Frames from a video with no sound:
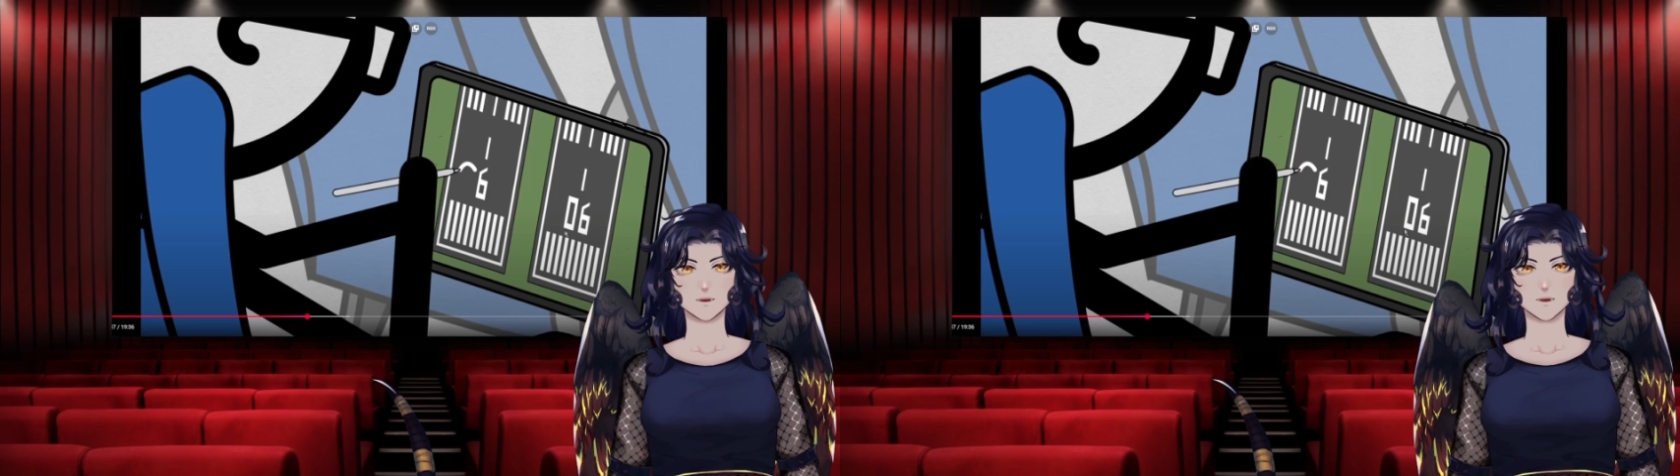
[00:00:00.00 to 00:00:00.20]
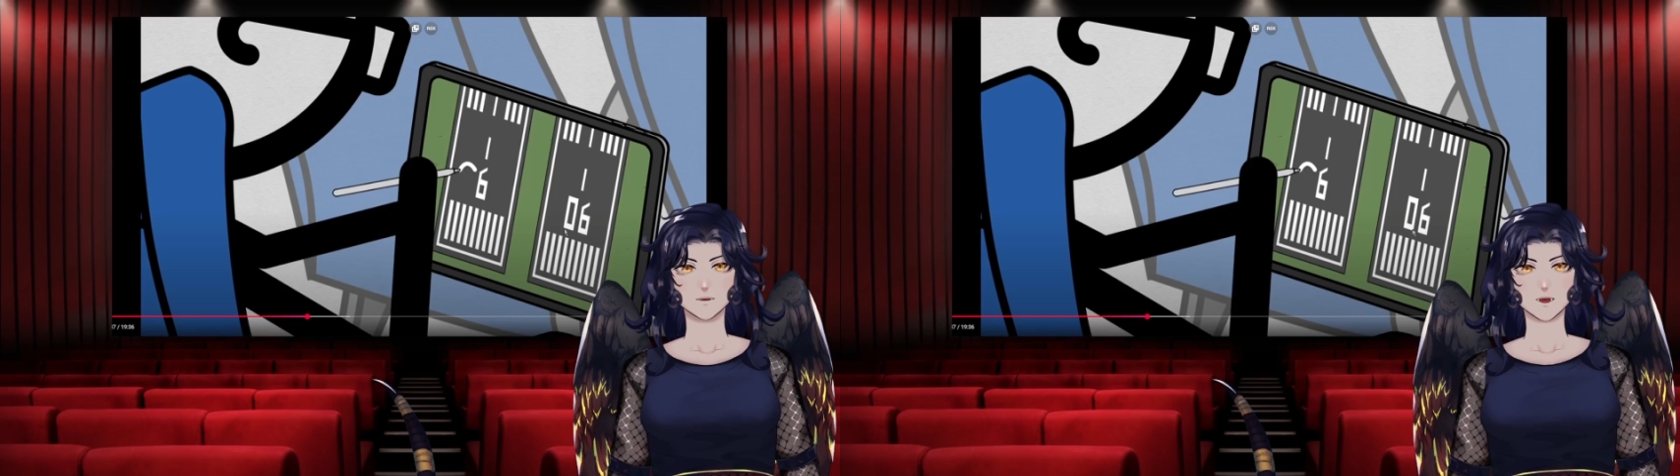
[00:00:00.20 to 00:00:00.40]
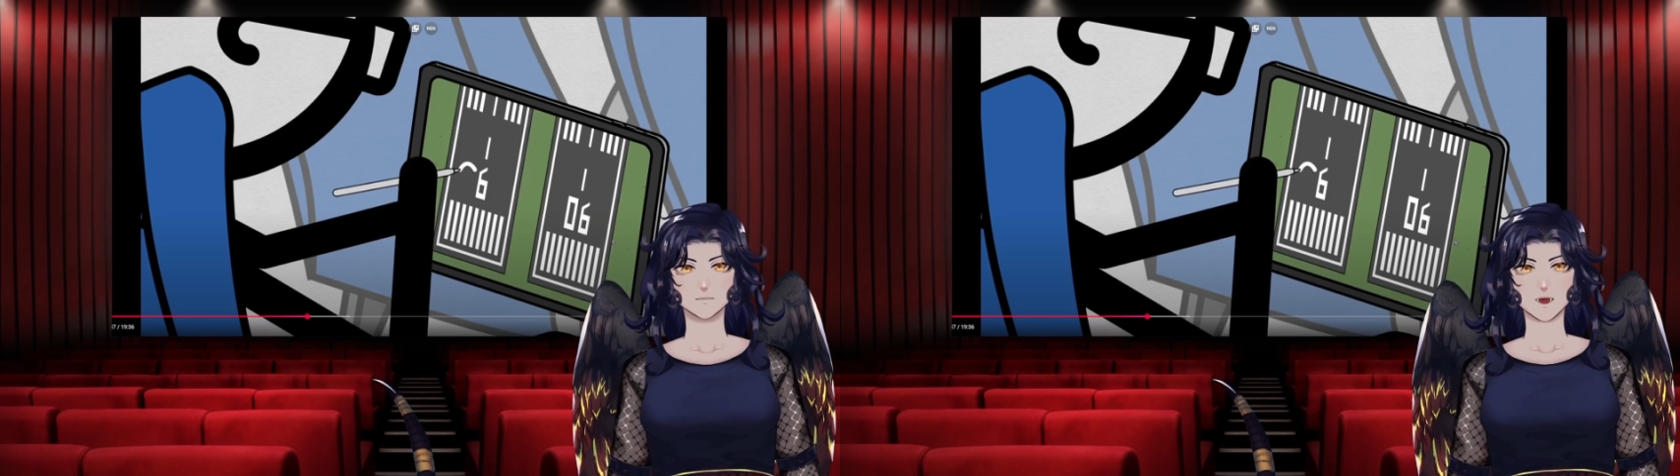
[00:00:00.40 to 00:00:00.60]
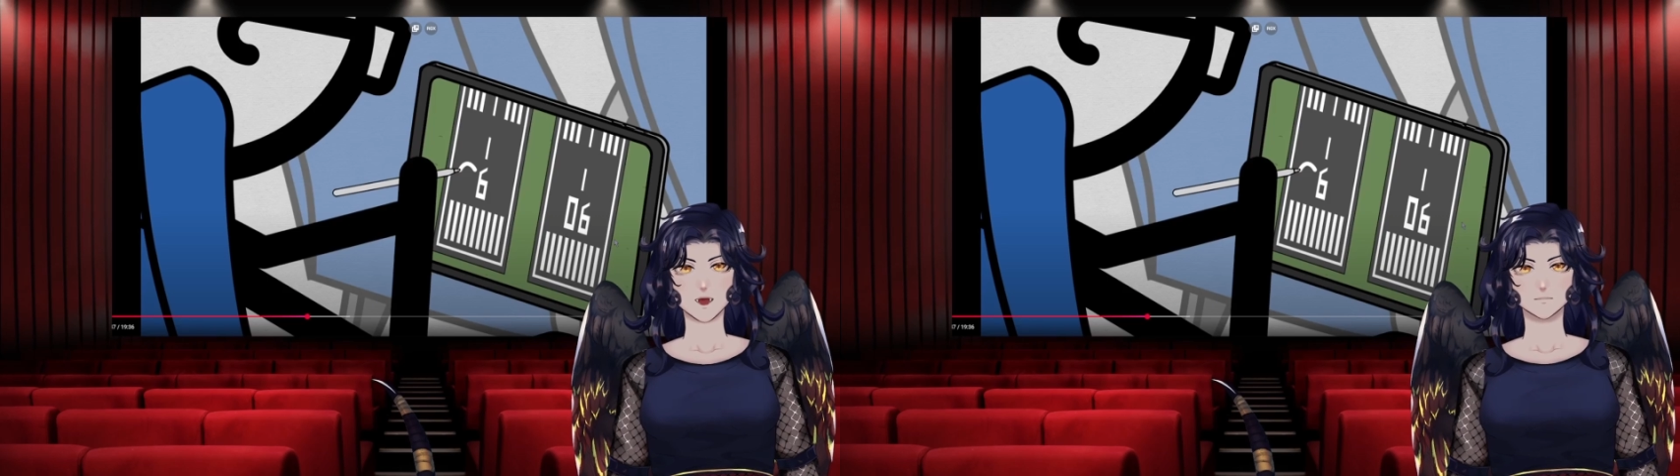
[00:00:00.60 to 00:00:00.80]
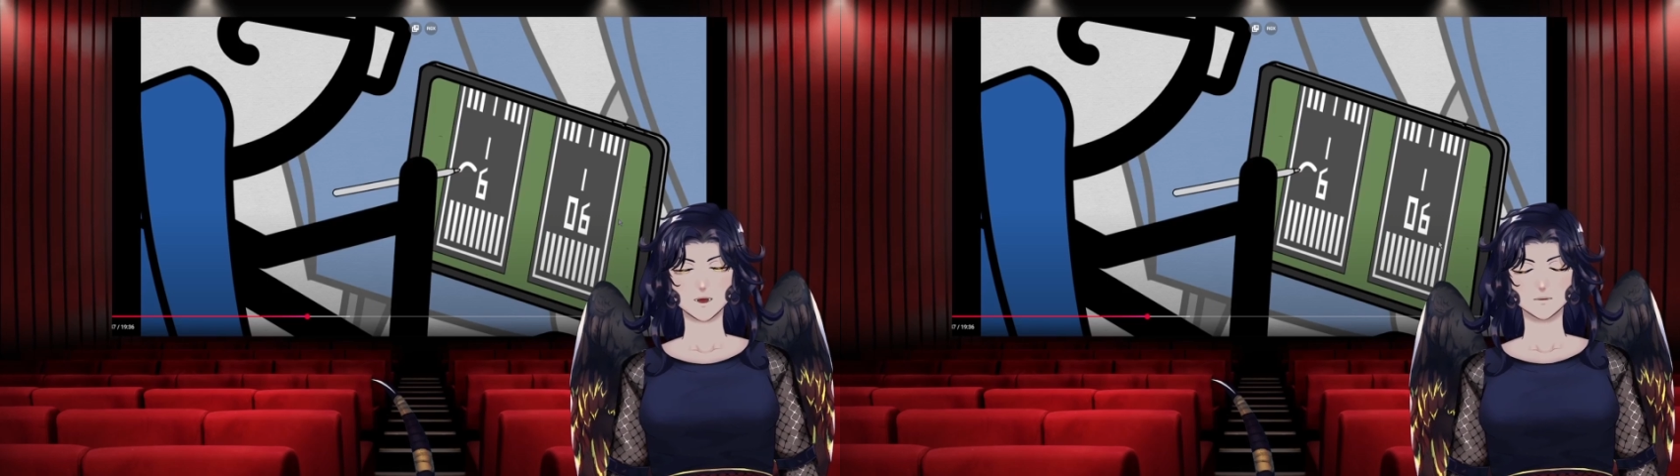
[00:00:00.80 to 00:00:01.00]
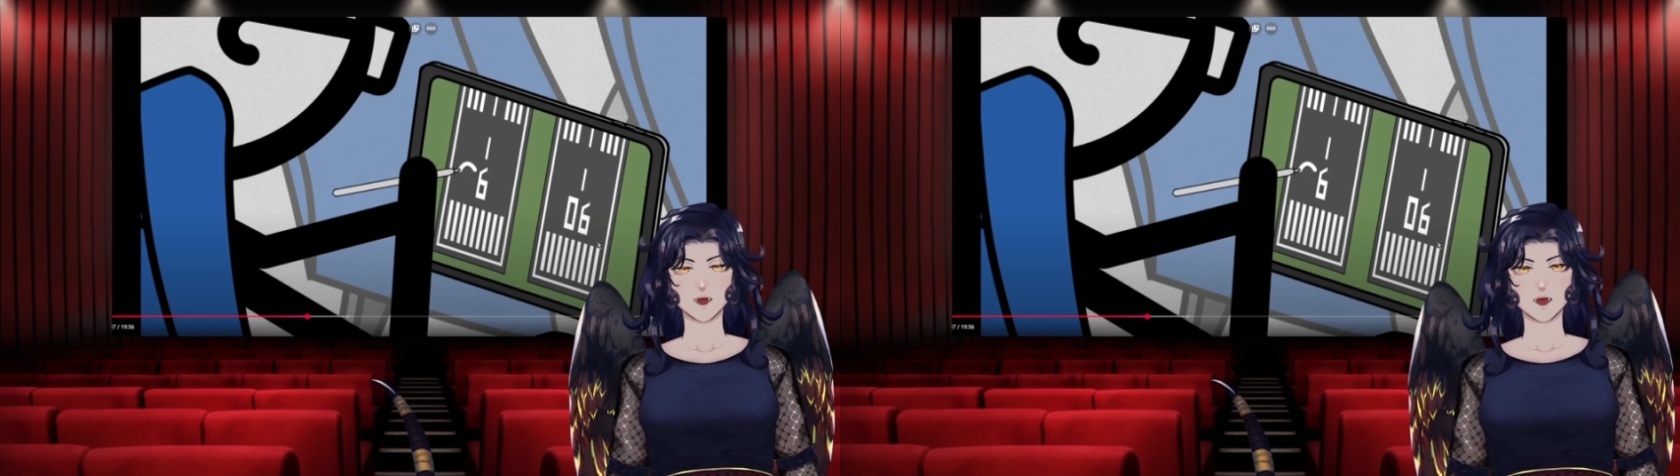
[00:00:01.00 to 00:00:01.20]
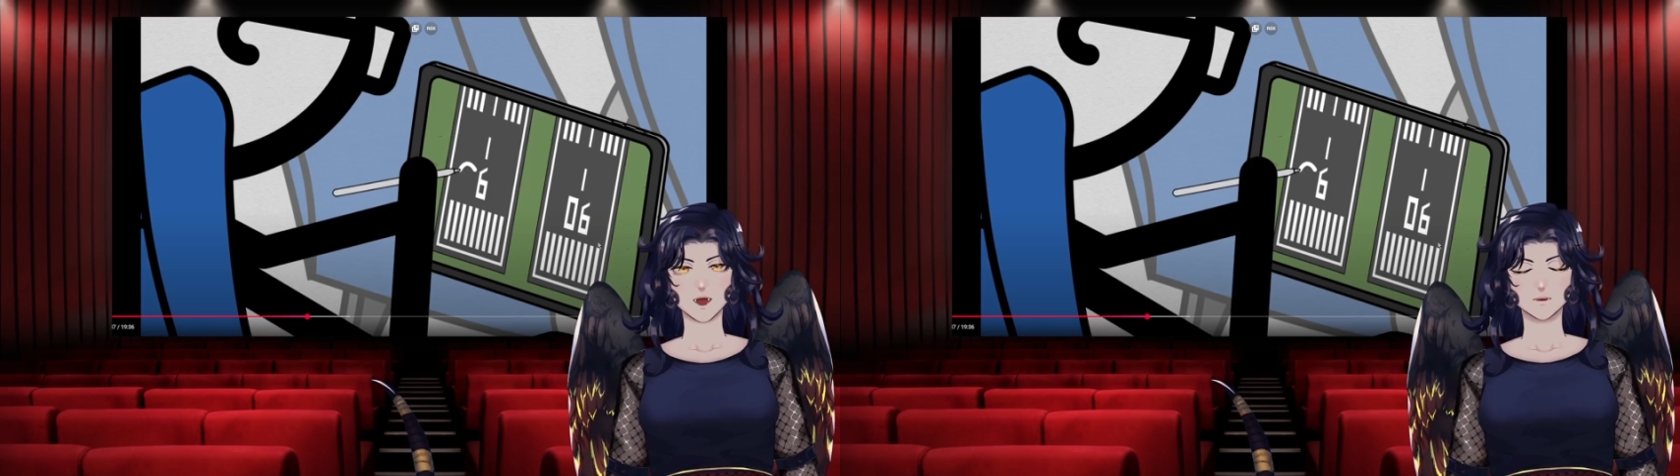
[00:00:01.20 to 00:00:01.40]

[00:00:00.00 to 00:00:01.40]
go up to 90,